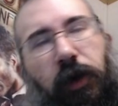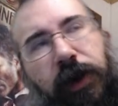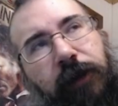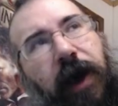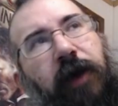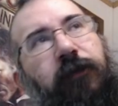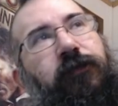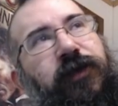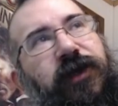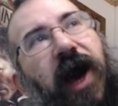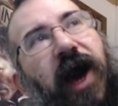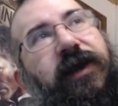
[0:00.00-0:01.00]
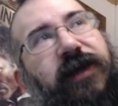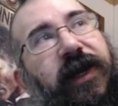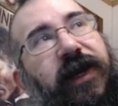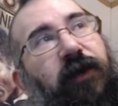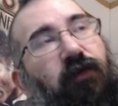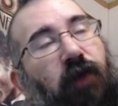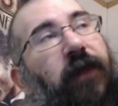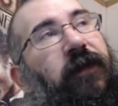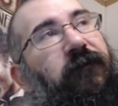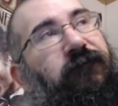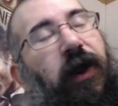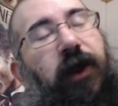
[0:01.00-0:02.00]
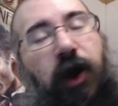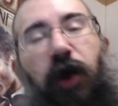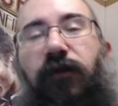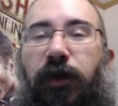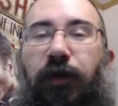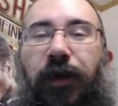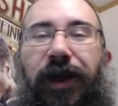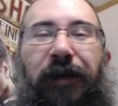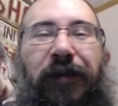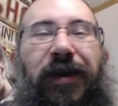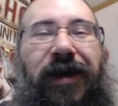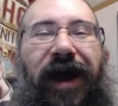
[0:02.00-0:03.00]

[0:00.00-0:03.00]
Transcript: about not getting run the fuck over when I'm